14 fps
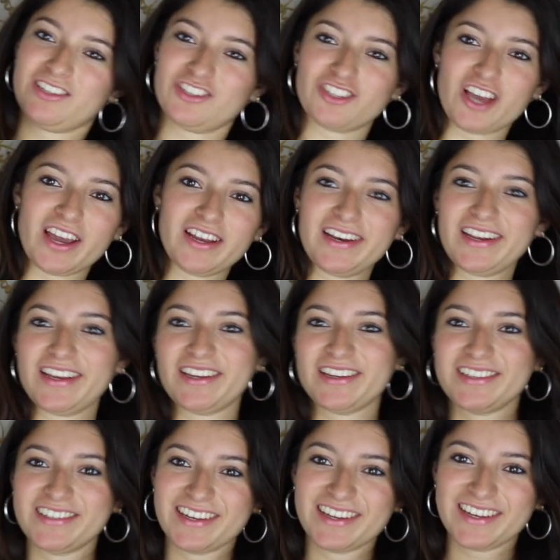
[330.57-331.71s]
shiny,
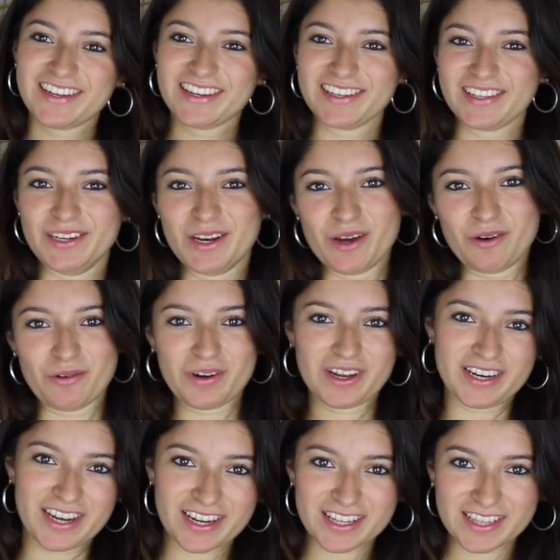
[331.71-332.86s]
you know,
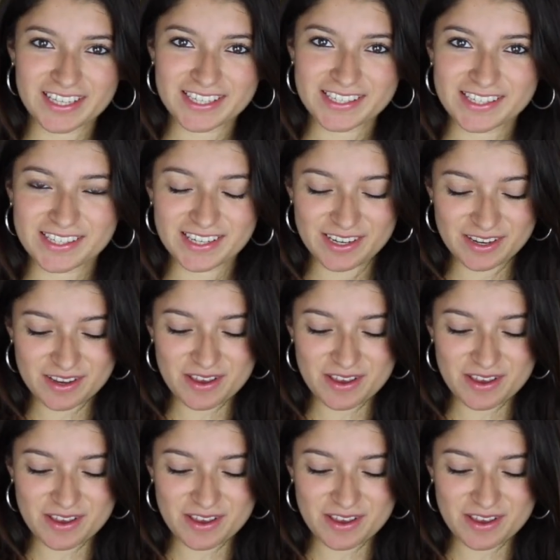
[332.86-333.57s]
necklace.